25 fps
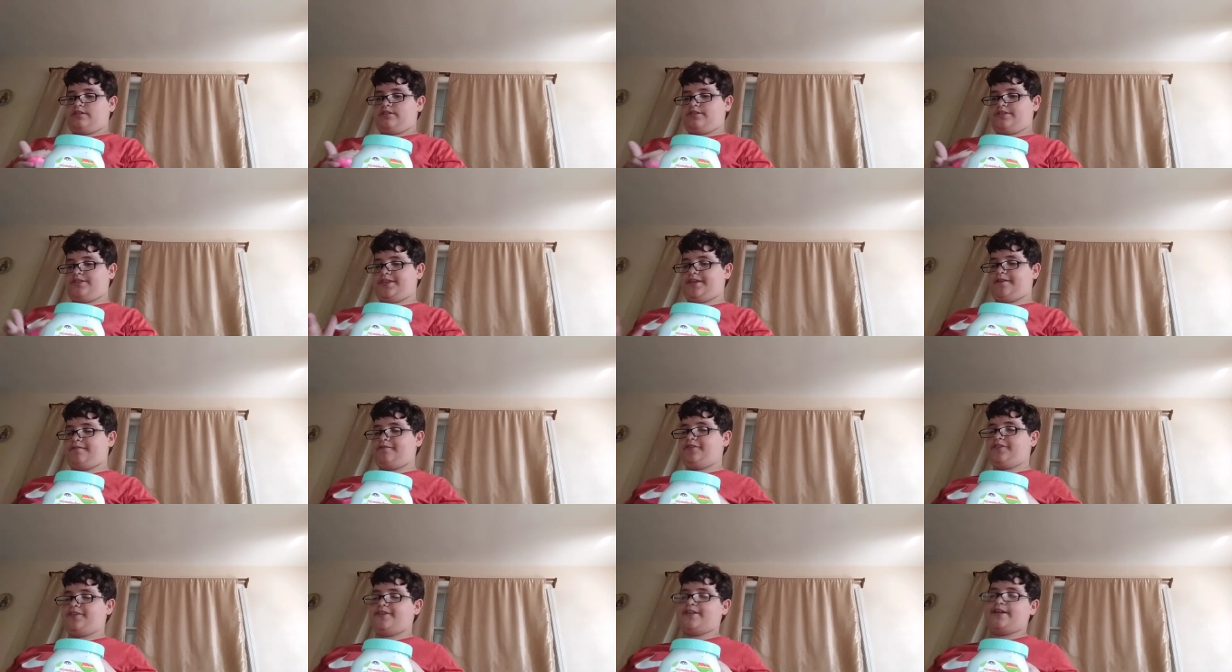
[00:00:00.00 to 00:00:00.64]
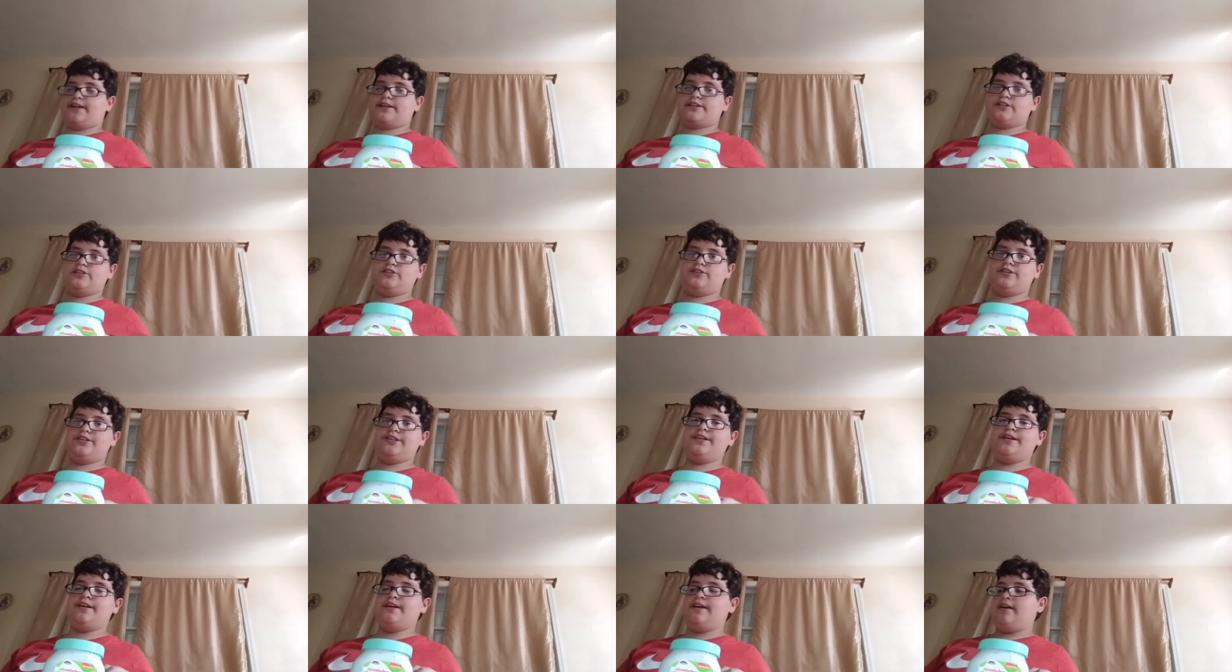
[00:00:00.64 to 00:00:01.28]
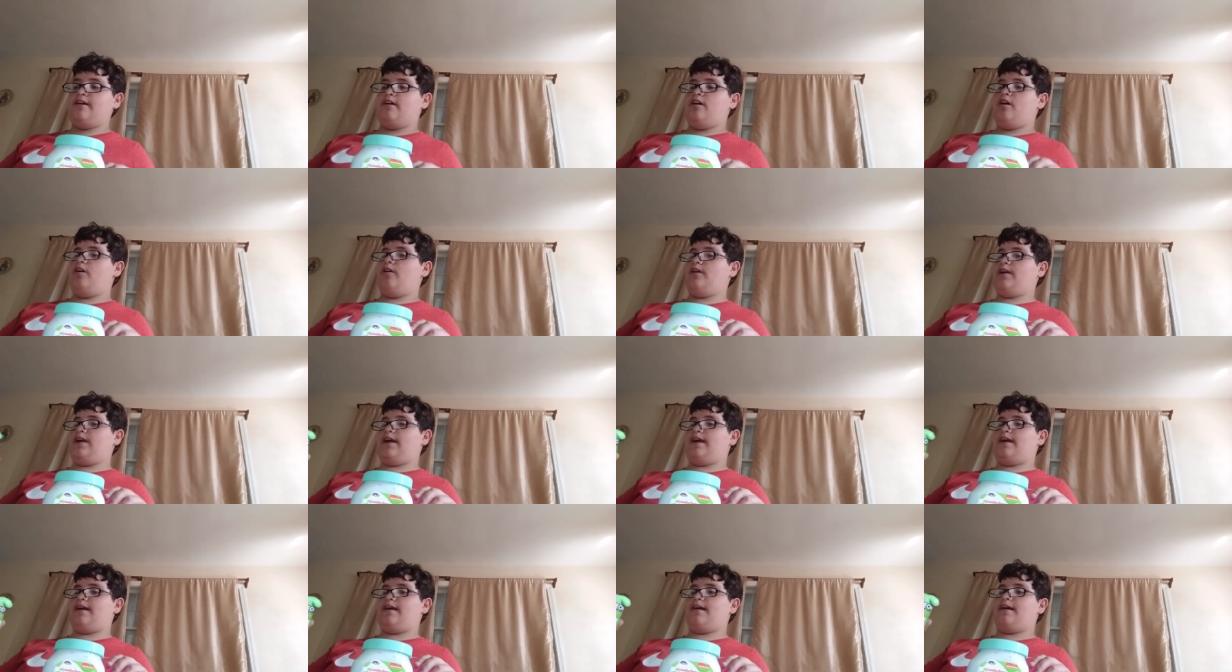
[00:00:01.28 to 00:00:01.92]
different textures. Oh
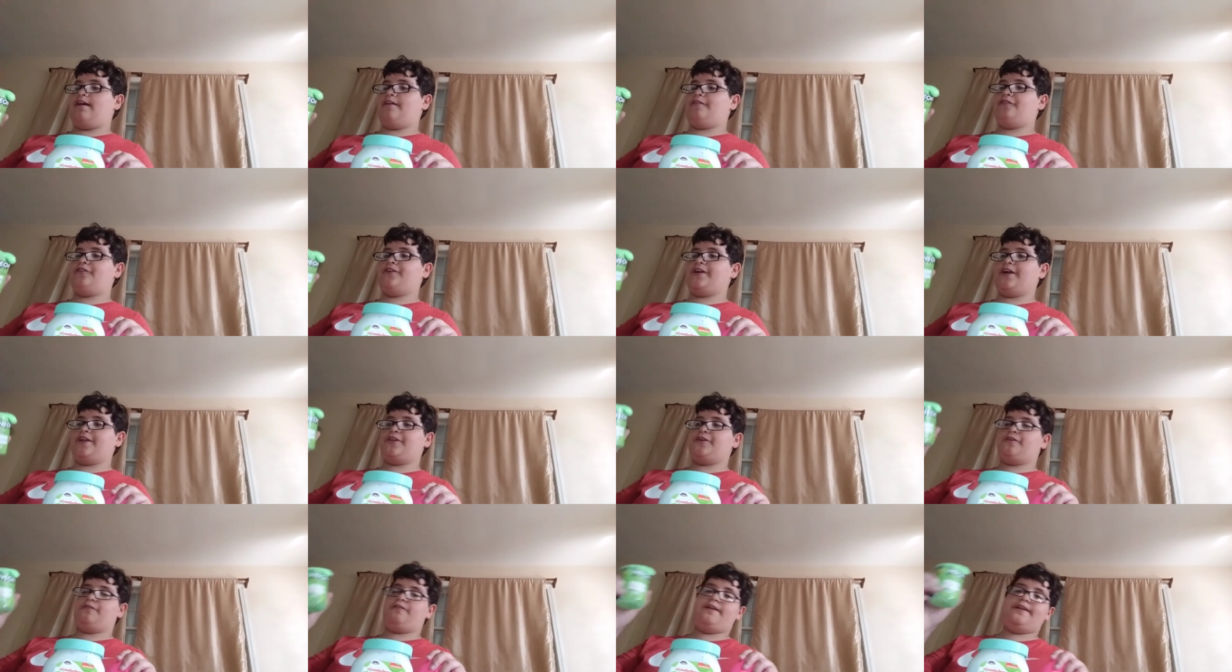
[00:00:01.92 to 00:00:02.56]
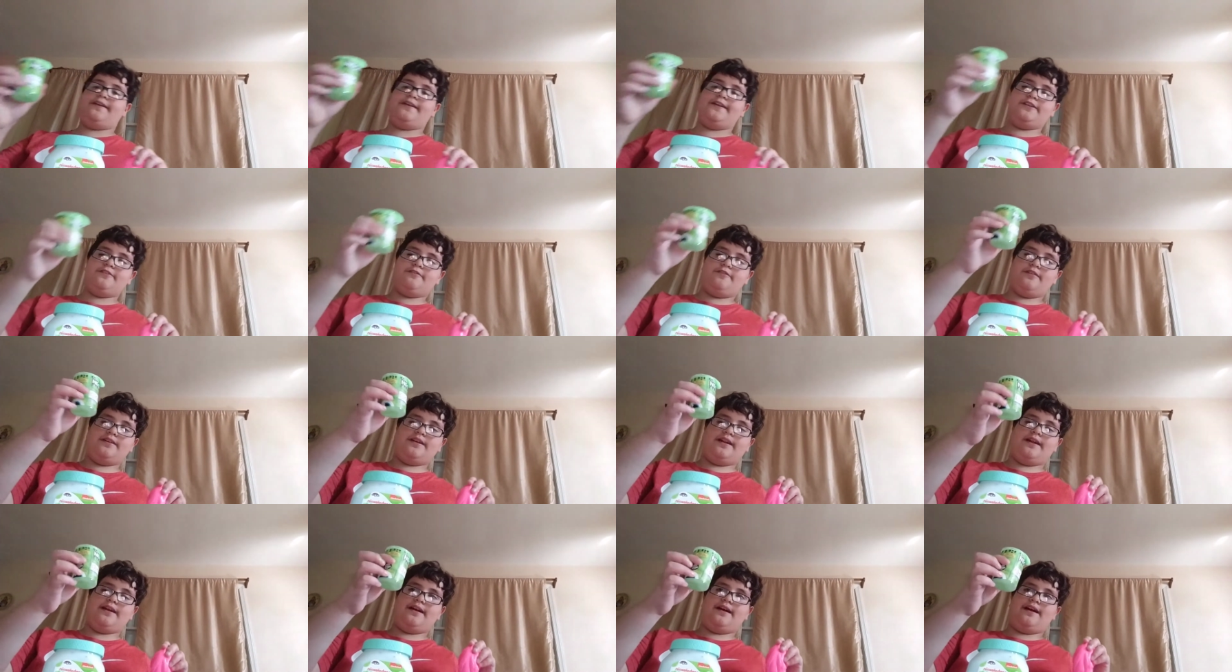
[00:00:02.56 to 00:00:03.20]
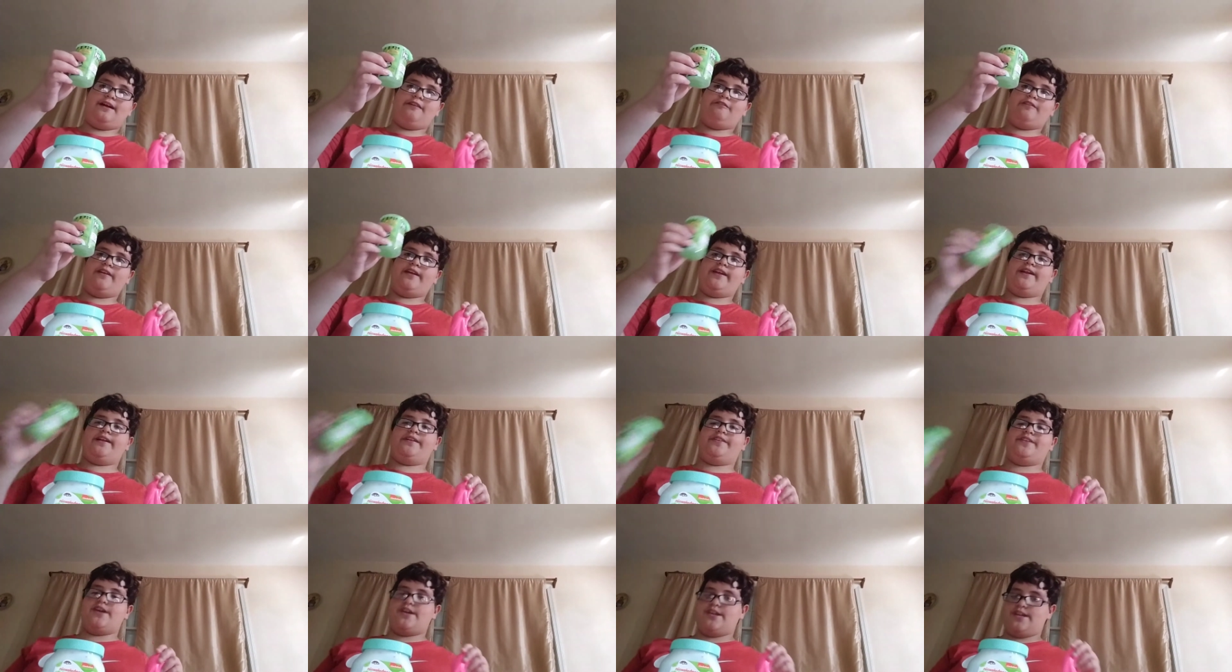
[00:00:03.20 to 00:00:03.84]
yeah, I forgot to rate this one. I rated it
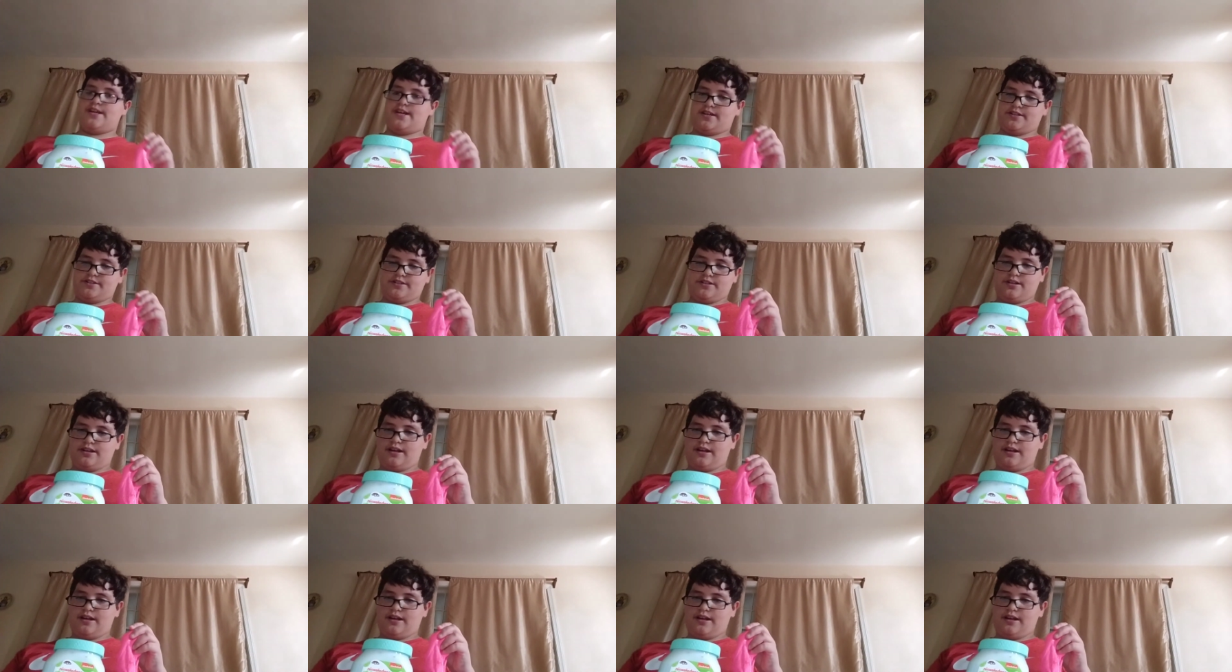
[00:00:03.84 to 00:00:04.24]
10 out.